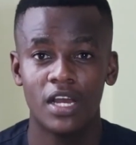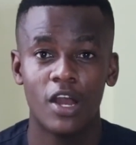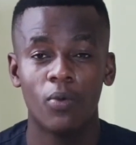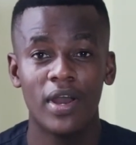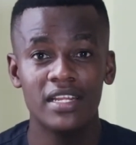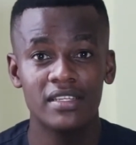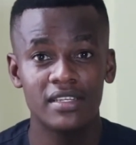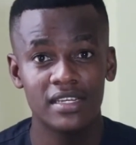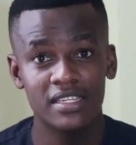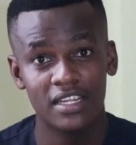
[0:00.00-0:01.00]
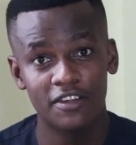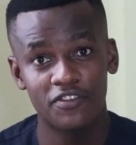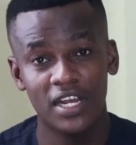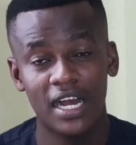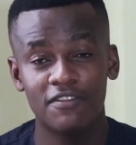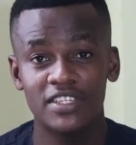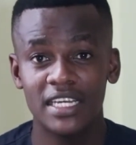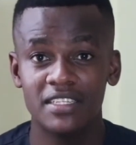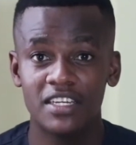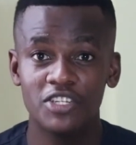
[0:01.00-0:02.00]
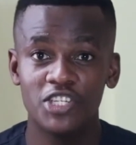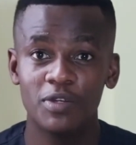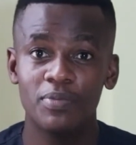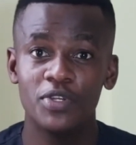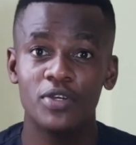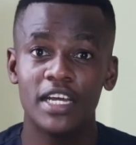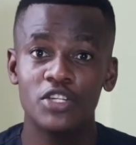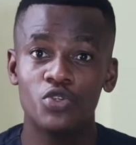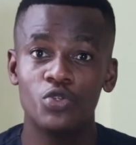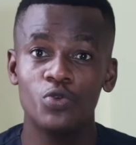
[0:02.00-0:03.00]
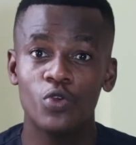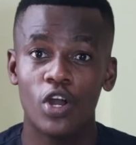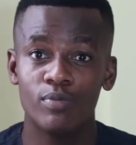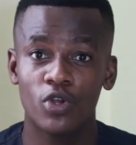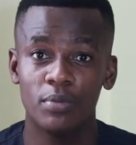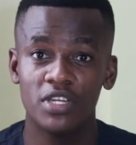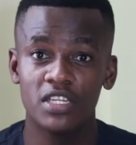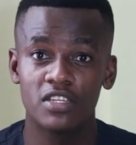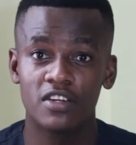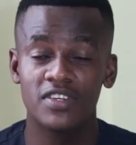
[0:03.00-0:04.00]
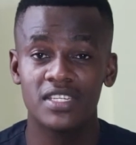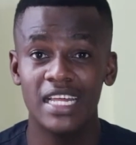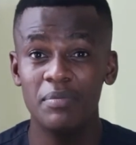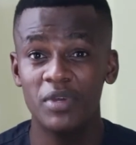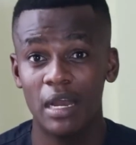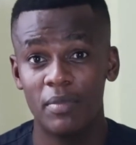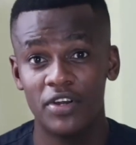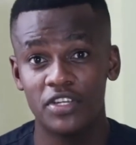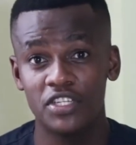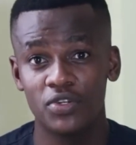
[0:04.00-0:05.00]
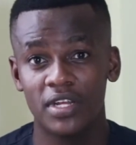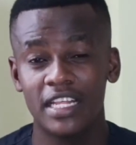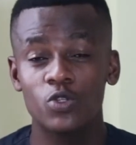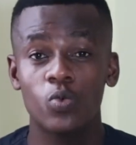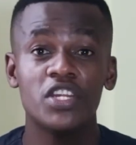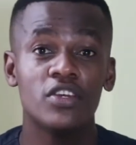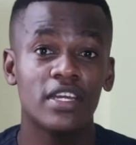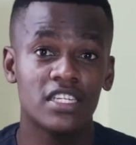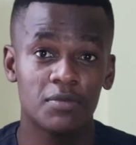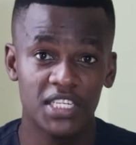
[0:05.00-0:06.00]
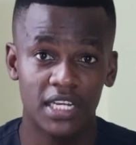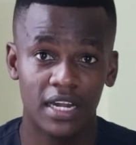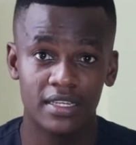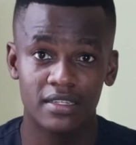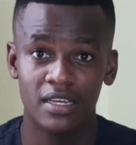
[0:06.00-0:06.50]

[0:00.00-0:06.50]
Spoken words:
While in South Africa, after internship, you get to do community service, then become a registrar. That's when you can specialize.